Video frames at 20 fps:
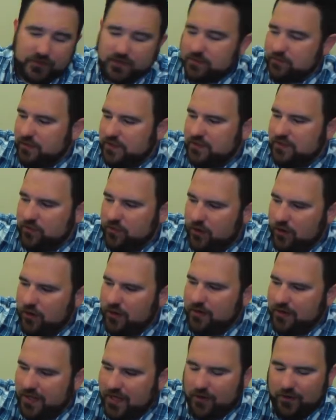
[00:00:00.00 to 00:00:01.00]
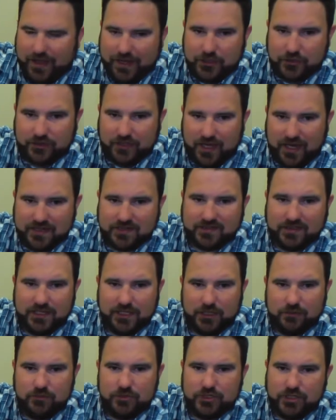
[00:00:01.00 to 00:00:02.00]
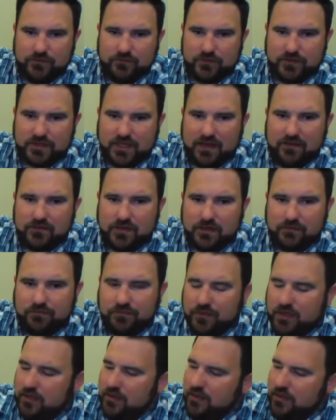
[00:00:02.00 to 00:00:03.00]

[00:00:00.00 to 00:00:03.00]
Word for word: This means you are now actually isolating your machine for safety.